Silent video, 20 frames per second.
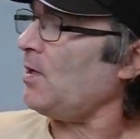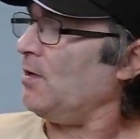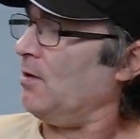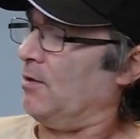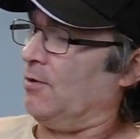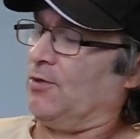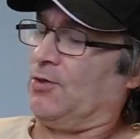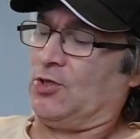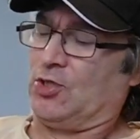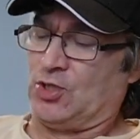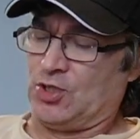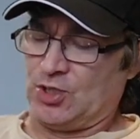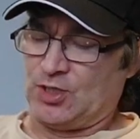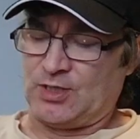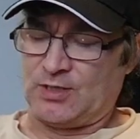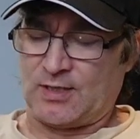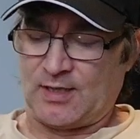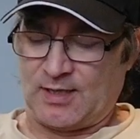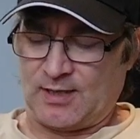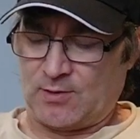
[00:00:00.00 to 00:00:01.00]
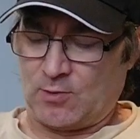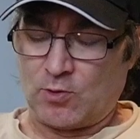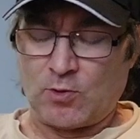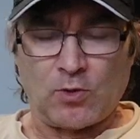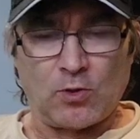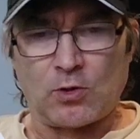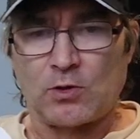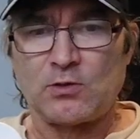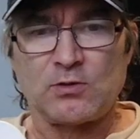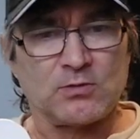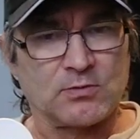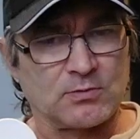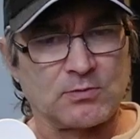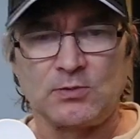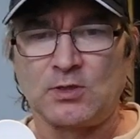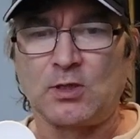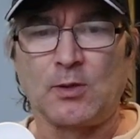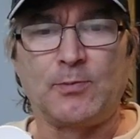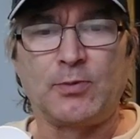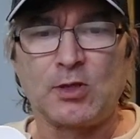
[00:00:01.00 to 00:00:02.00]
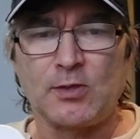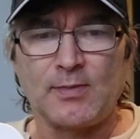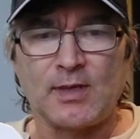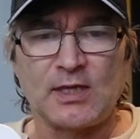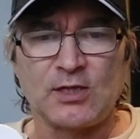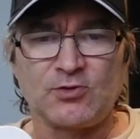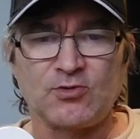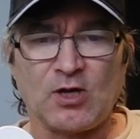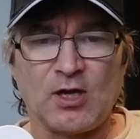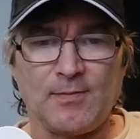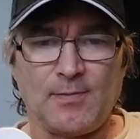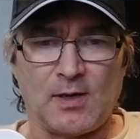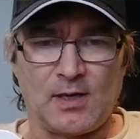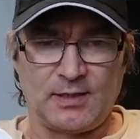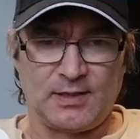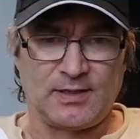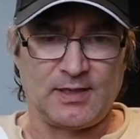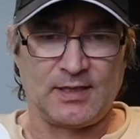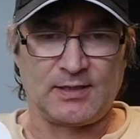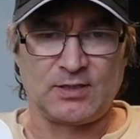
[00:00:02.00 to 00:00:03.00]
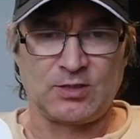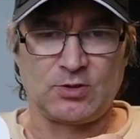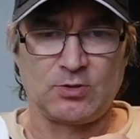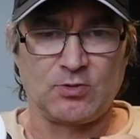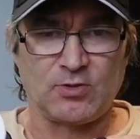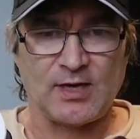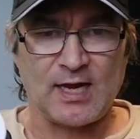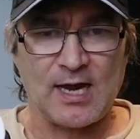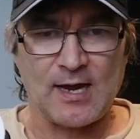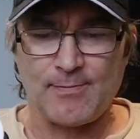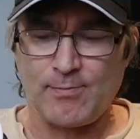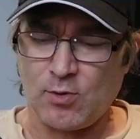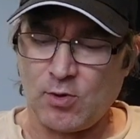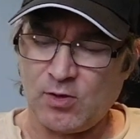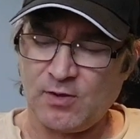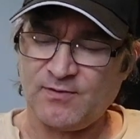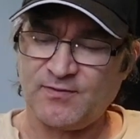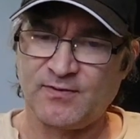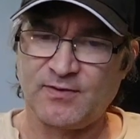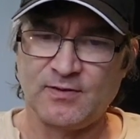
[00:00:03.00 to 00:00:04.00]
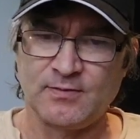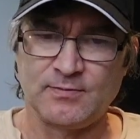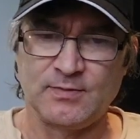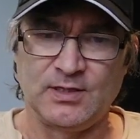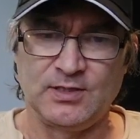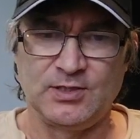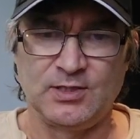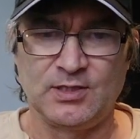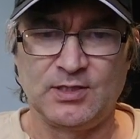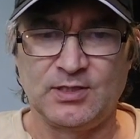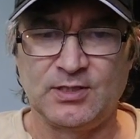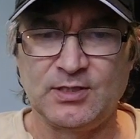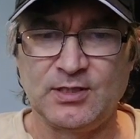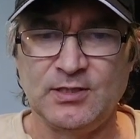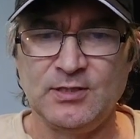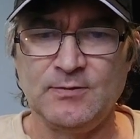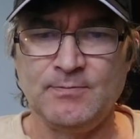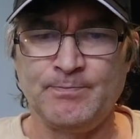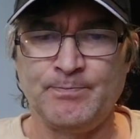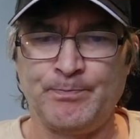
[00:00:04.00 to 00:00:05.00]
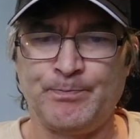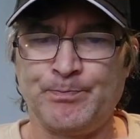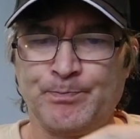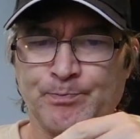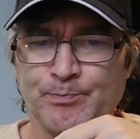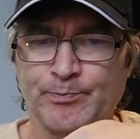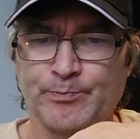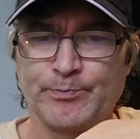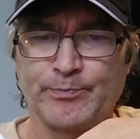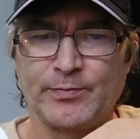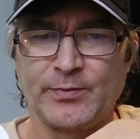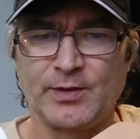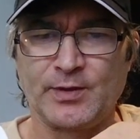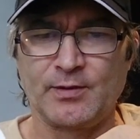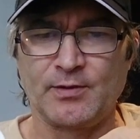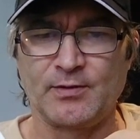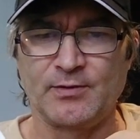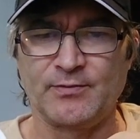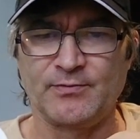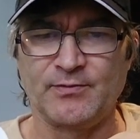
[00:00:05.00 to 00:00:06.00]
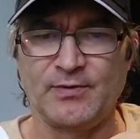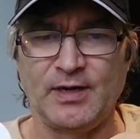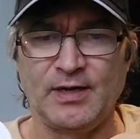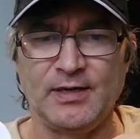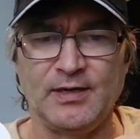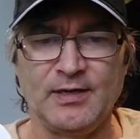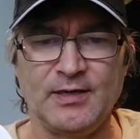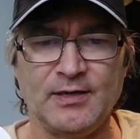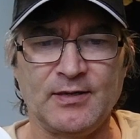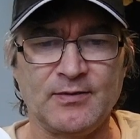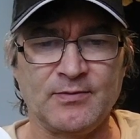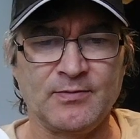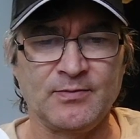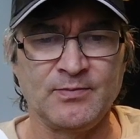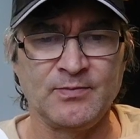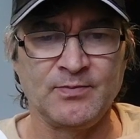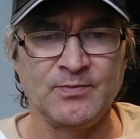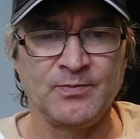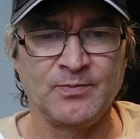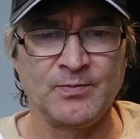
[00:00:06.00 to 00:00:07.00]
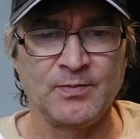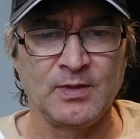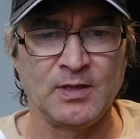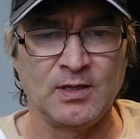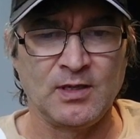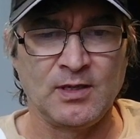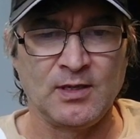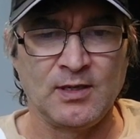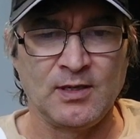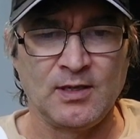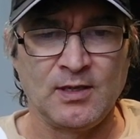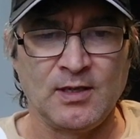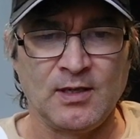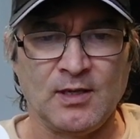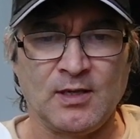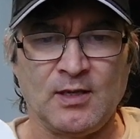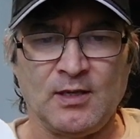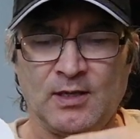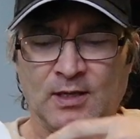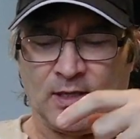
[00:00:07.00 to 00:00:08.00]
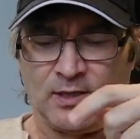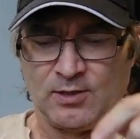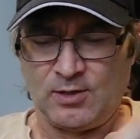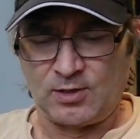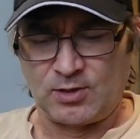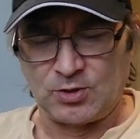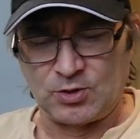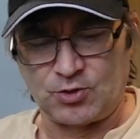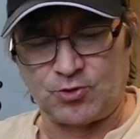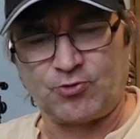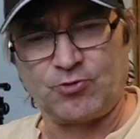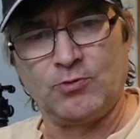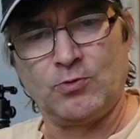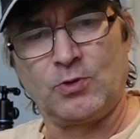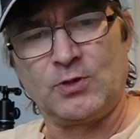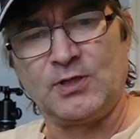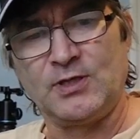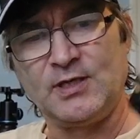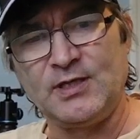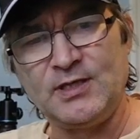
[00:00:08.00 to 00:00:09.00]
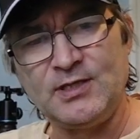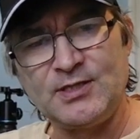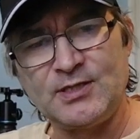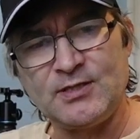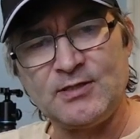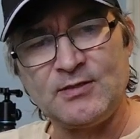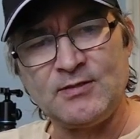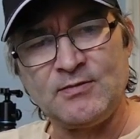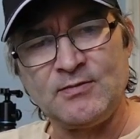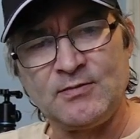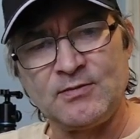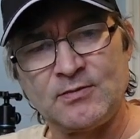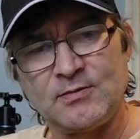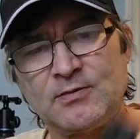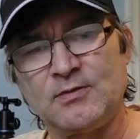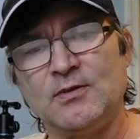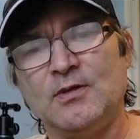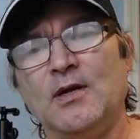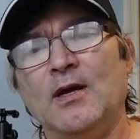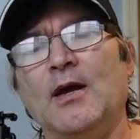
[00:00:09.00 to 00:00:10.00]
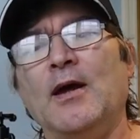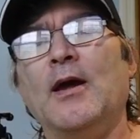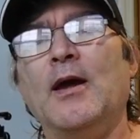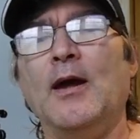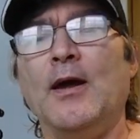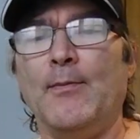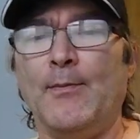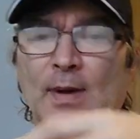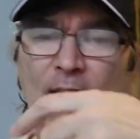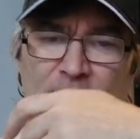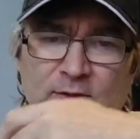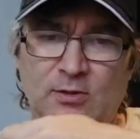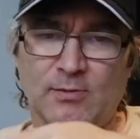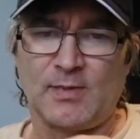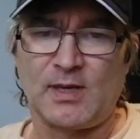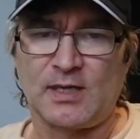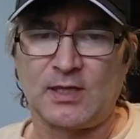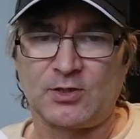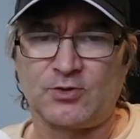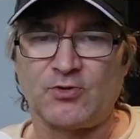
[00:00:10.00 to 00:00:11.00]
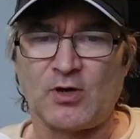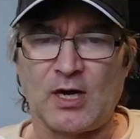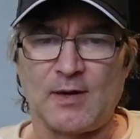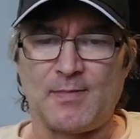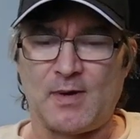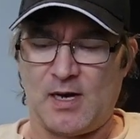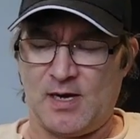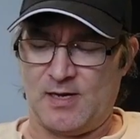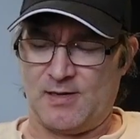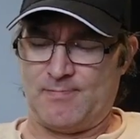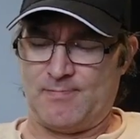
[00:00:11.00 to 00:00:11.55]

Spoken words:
just take, or you can put them on a tripod. You take this little cap off, as you can see right here. You can screw one of these in and mount them on a tripod.